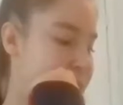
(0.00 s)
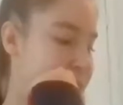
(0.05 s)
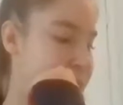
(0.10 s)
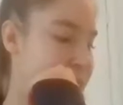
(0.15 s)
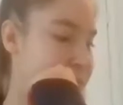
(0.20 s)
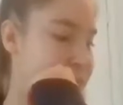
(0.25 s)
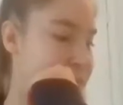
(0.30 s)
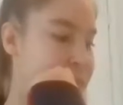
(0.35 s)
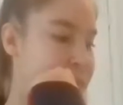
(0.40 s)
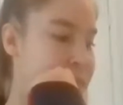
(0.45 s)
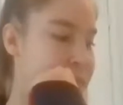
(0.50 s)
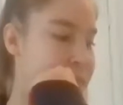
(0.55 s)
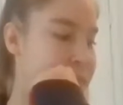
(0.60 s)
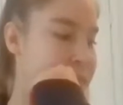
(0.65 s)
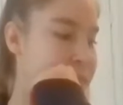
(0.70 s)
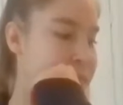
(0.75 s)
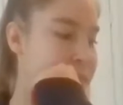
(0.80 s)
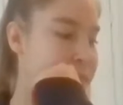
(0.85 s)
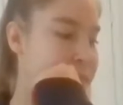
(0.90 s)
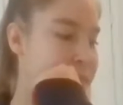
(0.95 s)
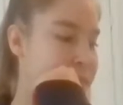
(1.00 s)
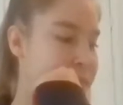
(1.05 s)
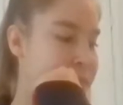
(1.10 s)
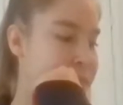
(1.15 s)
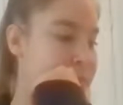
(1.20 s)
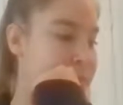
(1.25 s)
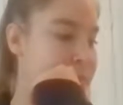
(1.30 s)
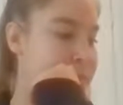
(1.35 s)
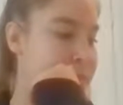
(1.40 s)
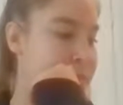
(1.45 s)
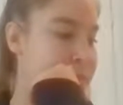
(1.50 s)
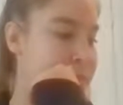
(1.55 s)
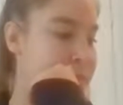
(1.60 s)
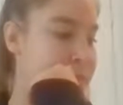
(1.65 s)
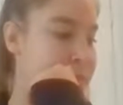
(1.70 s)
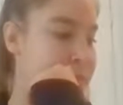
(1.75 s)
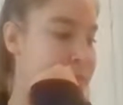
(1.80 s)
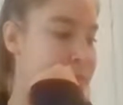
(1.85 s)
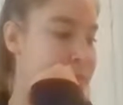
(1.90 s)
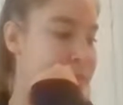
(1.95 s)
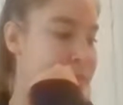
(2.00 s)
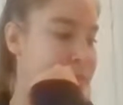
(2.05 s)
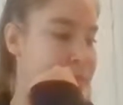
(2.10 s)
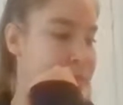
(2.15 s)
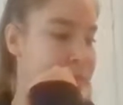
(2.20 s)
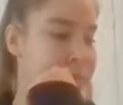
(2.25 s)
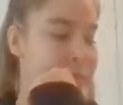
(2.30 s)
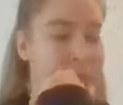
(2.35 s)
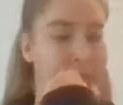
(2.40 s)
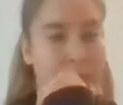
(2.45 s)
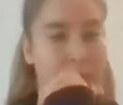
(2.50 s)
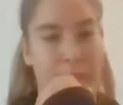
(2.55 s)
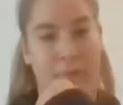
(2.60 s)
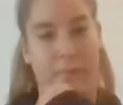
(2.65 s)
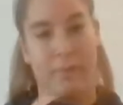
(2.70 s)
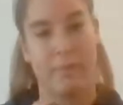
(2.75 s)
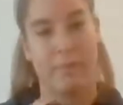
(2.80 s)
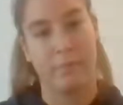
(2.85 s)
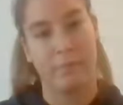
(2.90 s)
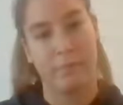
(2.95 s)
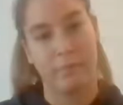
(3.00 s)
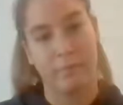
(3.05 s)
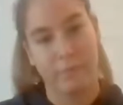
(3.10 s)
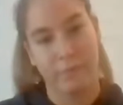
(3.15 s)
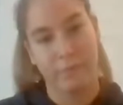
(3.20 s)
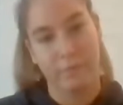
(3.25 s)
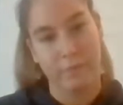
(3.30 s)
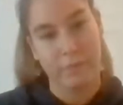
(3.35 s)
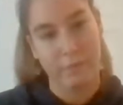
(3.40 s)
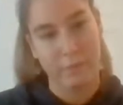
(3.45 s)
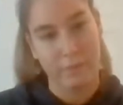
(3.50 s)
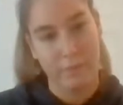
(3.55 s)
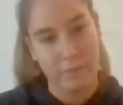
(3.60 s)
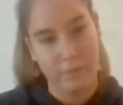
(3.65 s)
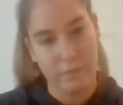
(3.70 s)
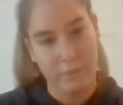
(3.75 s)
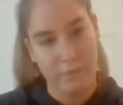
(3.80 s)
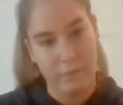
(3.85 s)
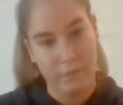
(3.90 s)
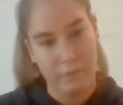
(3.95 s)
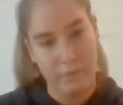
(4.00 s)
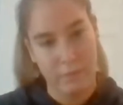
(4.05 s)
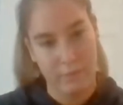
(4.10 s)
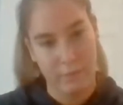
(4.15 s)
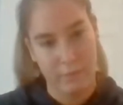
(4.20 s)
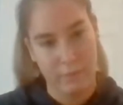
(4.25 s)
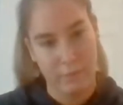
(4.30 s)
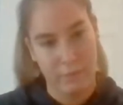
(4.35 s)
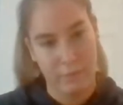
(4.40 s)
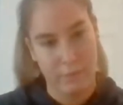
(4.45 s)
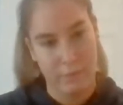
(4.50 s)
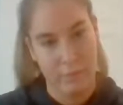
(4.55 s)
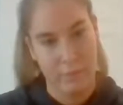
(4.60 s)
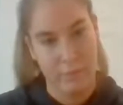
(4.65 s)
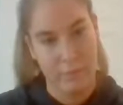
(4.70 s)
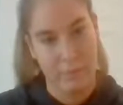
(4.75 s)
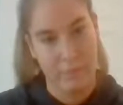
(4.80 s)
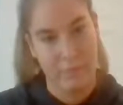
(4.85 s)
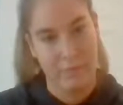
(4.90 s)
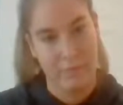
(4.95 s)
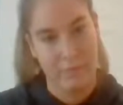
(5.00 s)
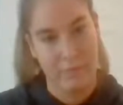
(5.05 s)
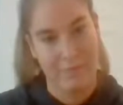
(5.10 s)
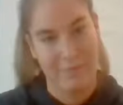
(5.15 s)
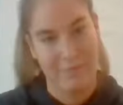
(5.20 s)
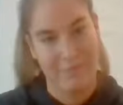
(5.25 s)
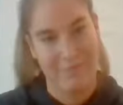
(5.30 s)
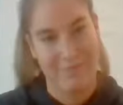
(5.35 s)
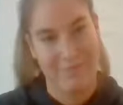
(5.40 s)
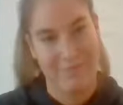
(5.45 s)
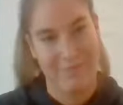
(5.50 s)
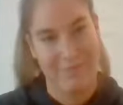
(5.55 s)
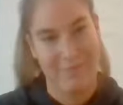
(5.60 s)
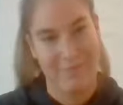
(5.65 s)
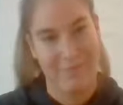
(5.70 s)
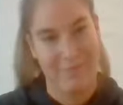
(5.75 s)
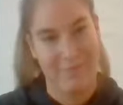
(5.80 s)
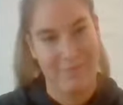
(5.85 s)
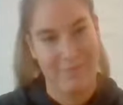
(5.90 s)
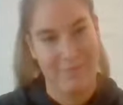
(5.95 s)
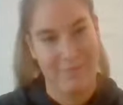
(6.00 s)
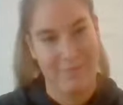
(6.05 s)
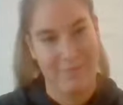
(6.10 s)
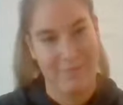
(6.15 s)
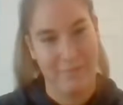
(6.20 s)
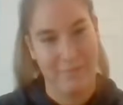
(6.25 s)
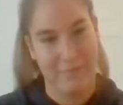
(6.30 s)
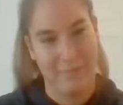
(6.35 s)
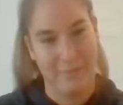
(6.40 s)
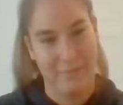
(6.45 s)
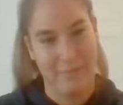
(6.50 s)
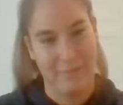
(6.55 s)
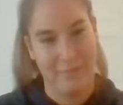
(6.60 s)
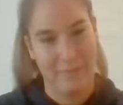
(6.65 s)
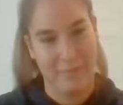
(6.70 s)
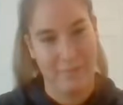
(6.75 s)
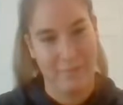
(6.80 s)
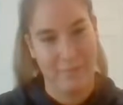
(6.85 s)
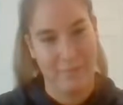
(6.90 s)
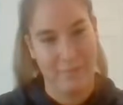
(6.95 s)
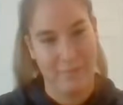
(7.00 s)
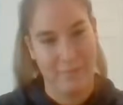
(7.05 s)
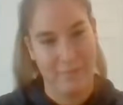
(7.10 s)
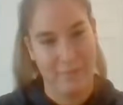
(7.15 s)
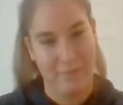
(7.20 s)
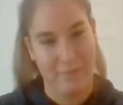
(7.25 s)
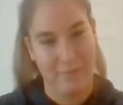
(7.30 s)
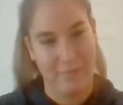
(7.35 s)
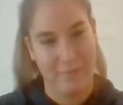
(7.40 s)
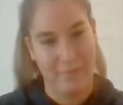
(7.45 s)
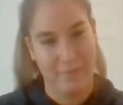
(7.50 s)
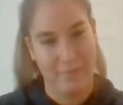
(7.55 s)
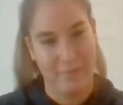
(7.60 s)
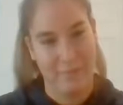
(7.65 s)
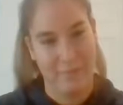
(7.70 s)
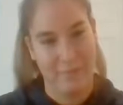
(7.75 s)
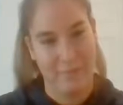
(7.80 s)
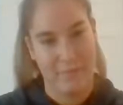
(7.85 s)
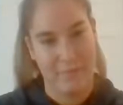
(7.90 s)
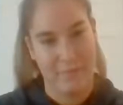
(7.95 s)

This person isn't speaking.